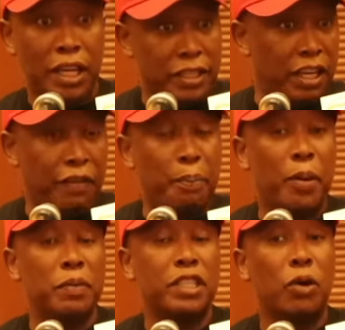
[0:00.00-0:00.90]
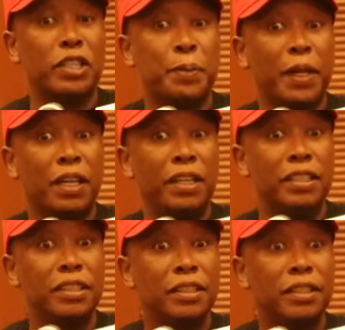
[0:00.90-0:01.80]
He has never bombed a hospital.
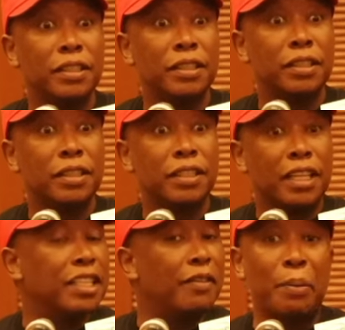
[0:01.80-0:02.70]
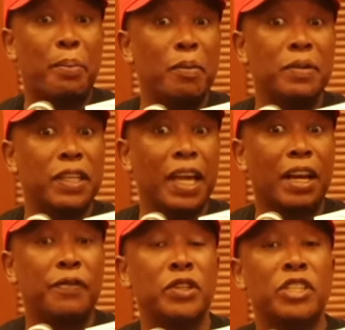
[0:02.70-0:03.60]
He has never bombed a
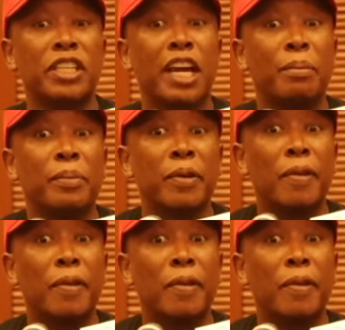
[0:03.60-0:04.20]
refugee camp.